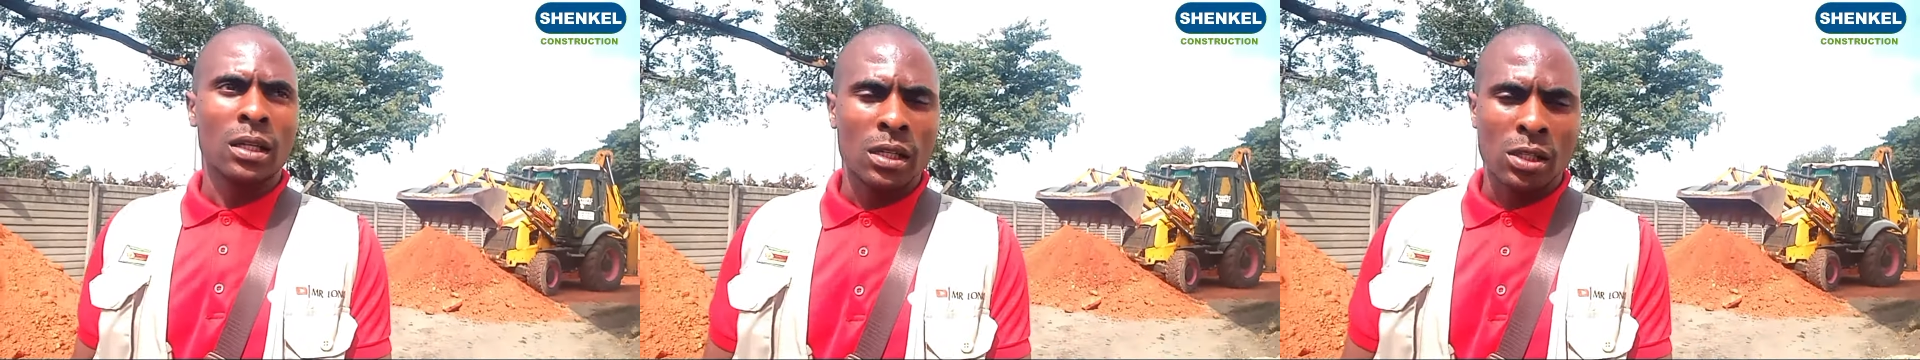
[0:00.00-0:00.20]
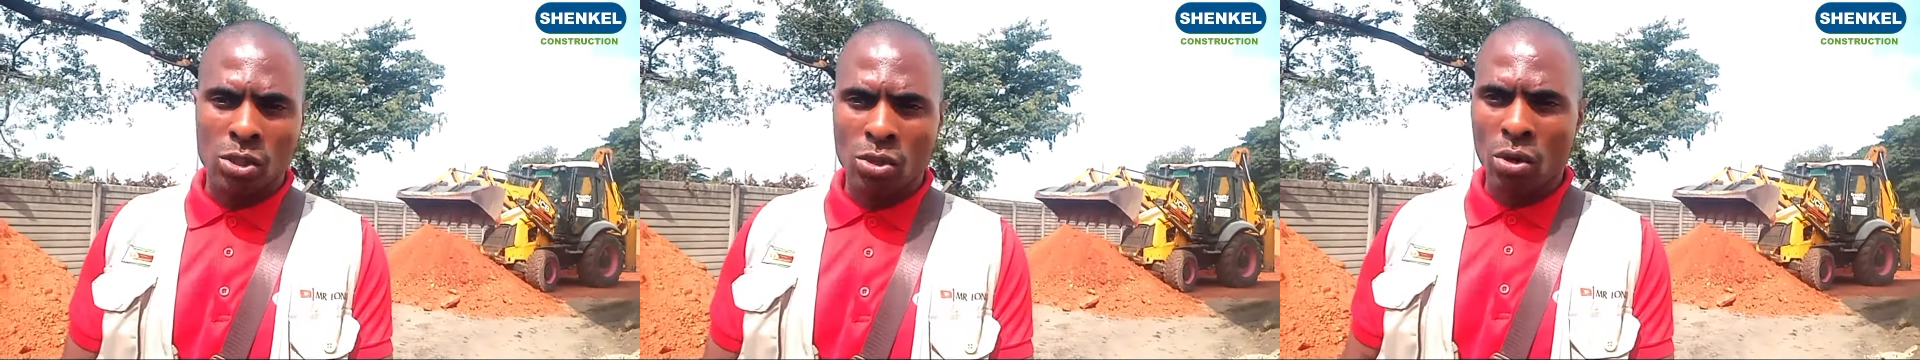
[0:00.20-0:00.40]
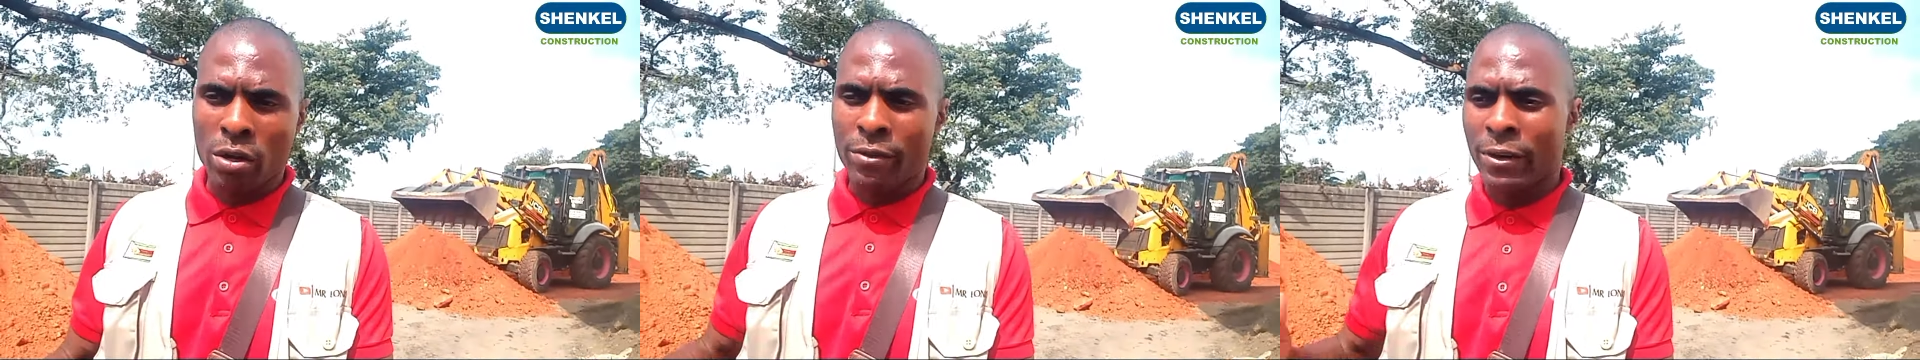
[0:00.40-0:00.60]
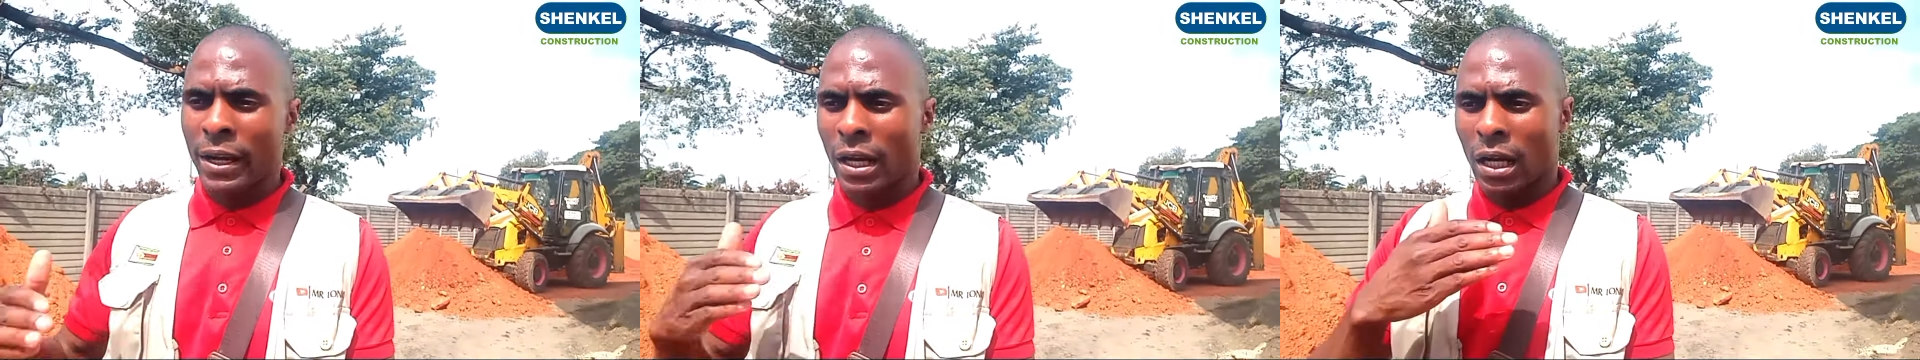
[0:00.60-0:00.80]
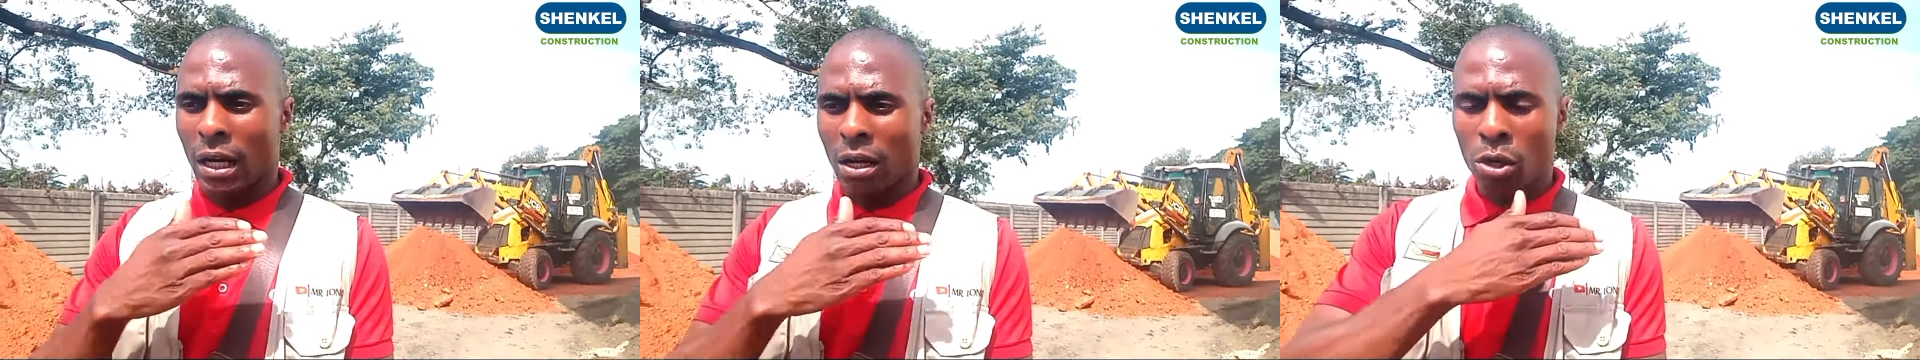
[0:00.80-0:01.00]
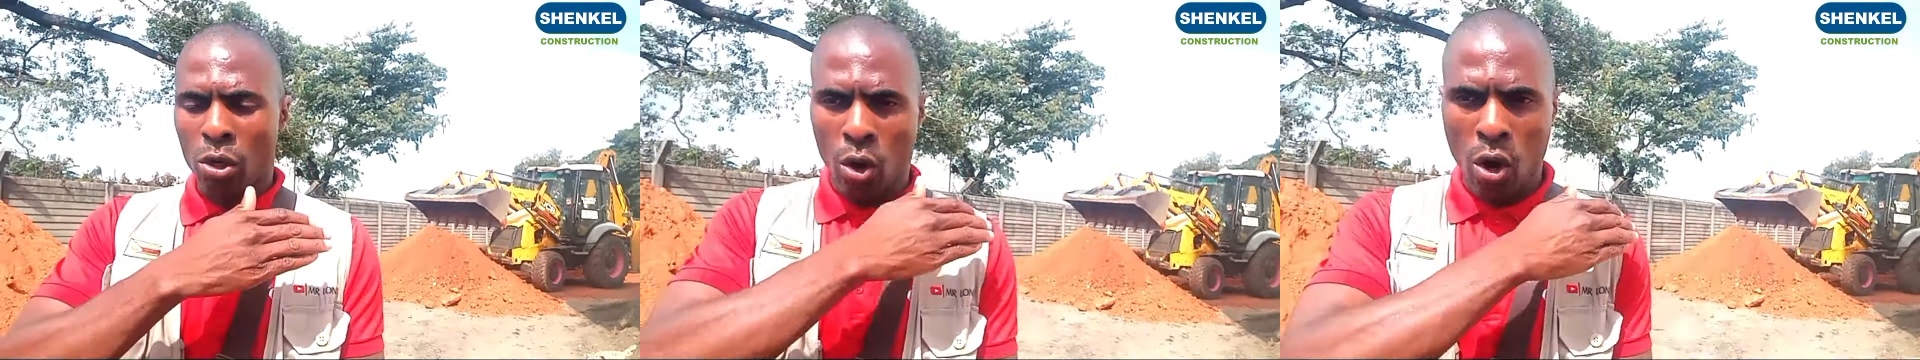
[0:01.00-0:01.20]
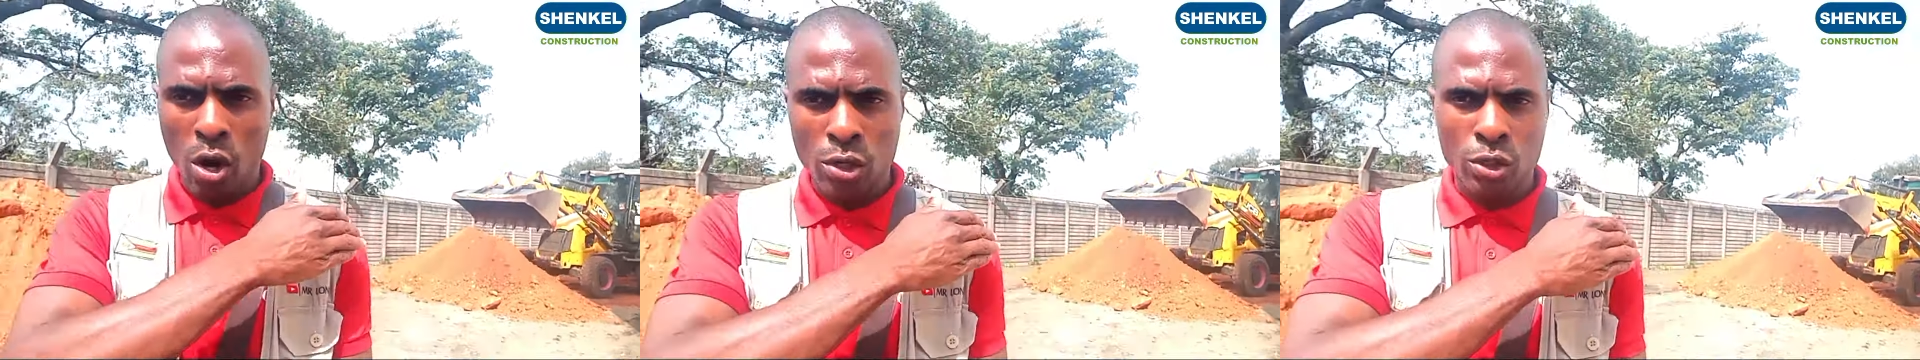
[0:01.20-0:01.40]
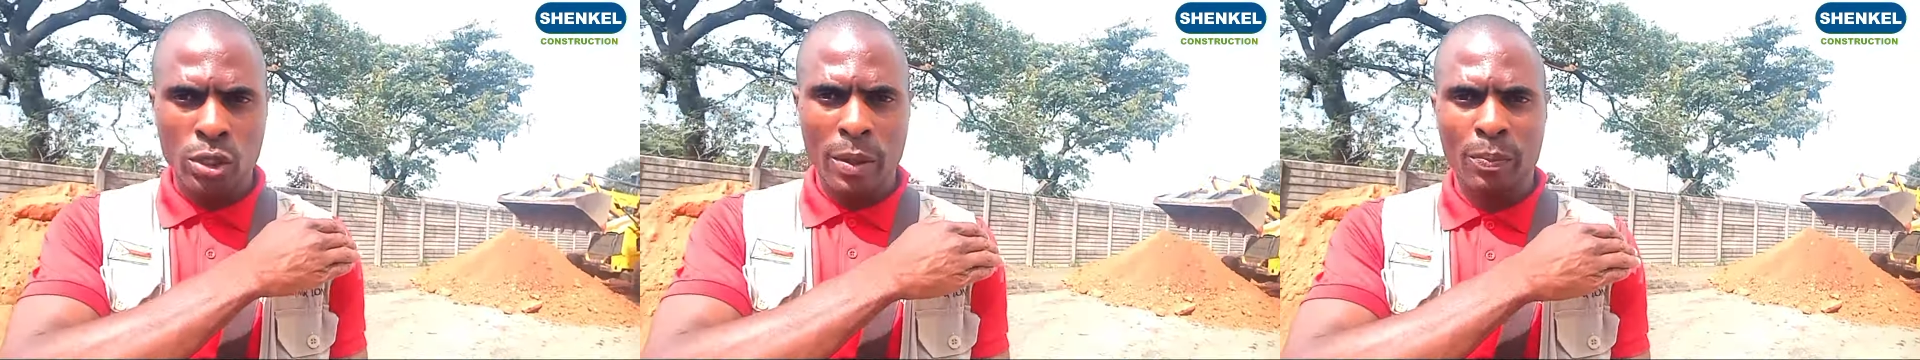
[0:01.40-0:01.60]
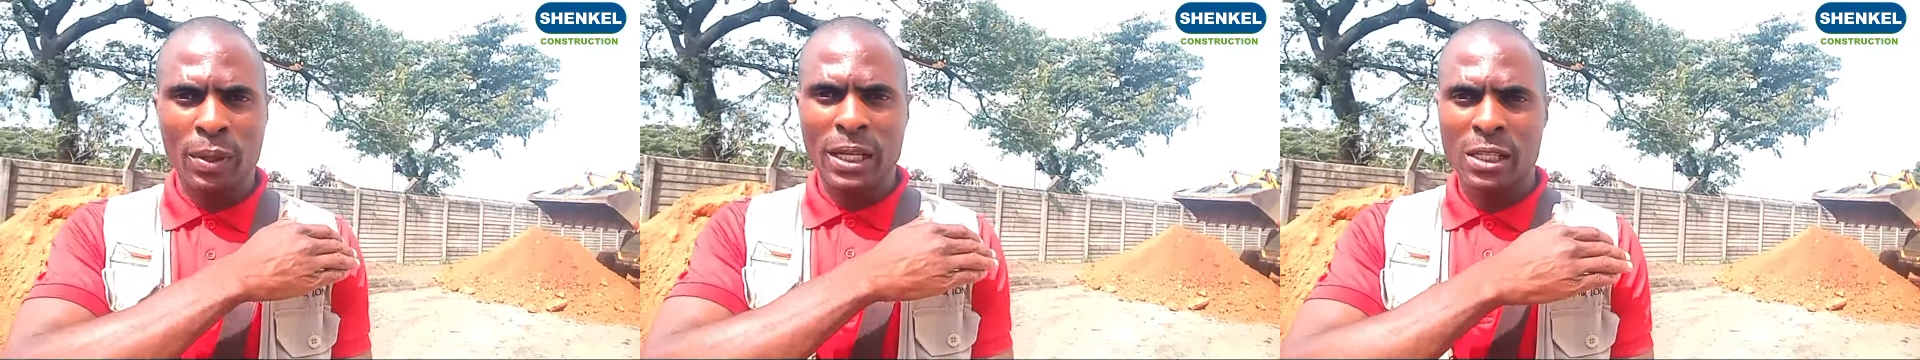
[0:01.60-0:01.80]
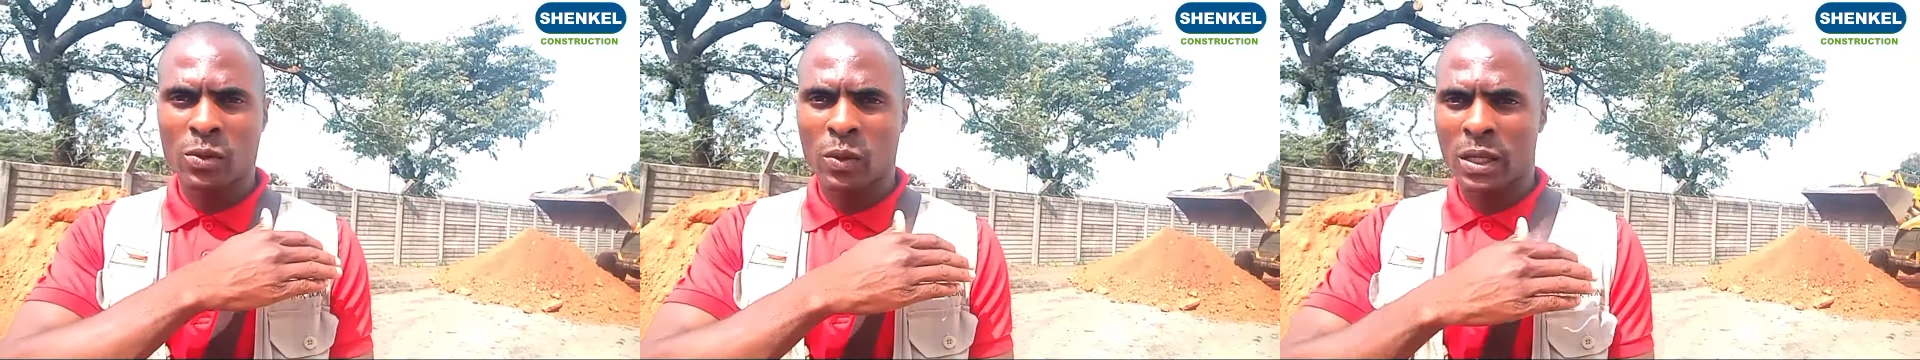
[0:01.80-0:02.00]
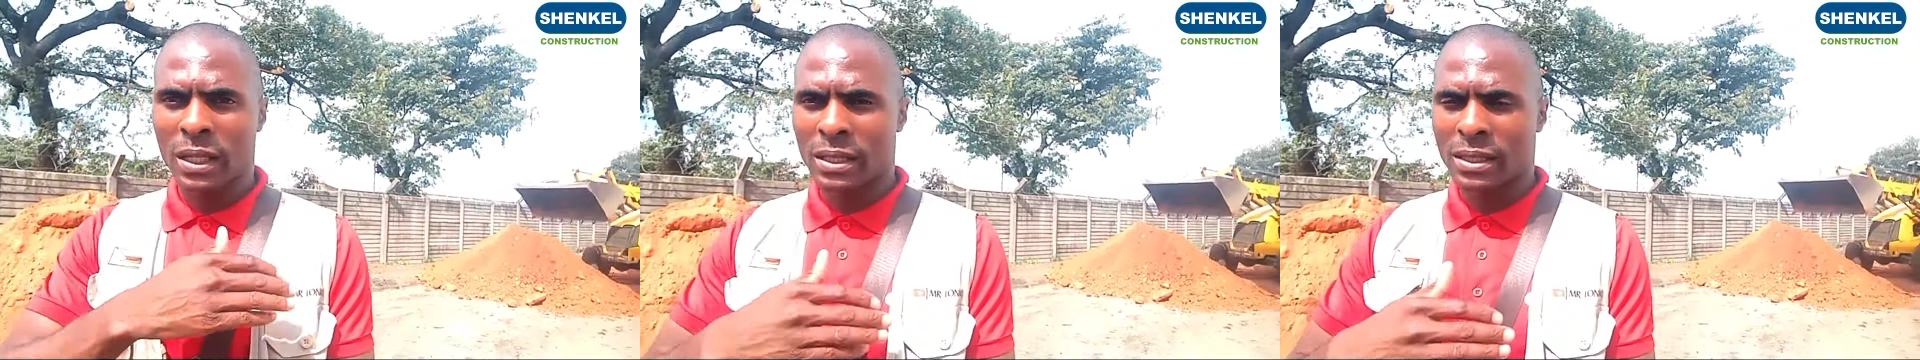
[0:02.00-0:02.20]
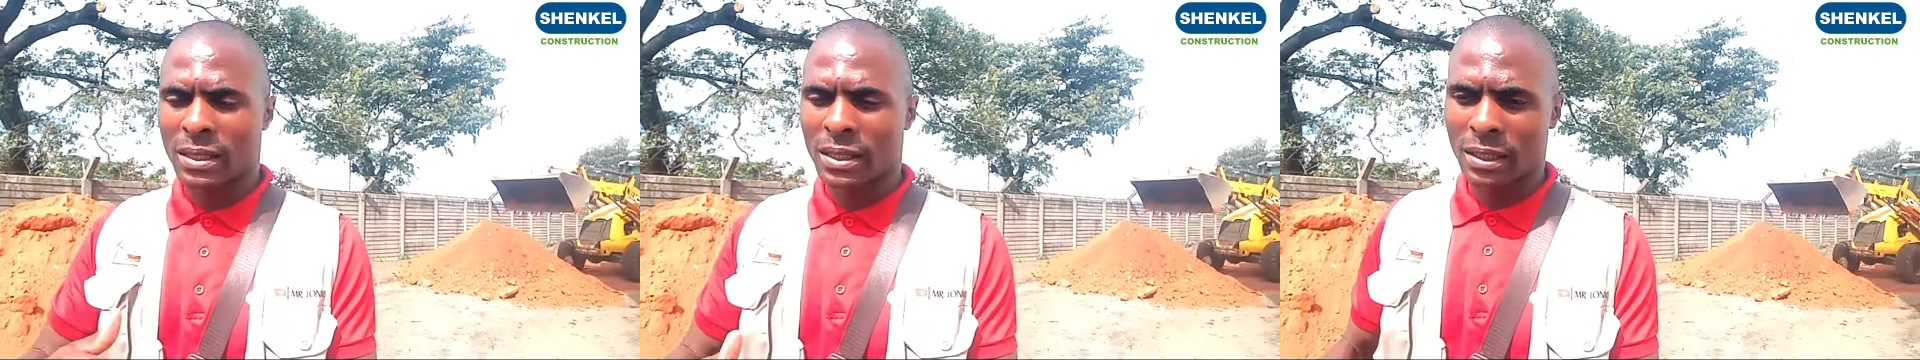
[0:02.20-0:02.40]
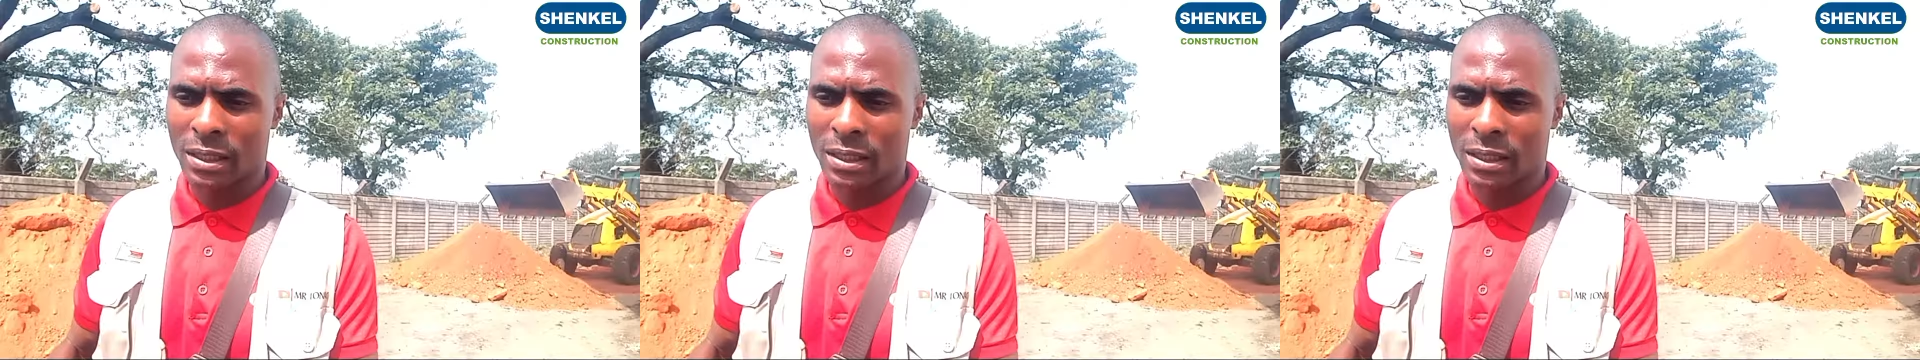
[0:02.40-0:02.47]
So if I go out to a place where there's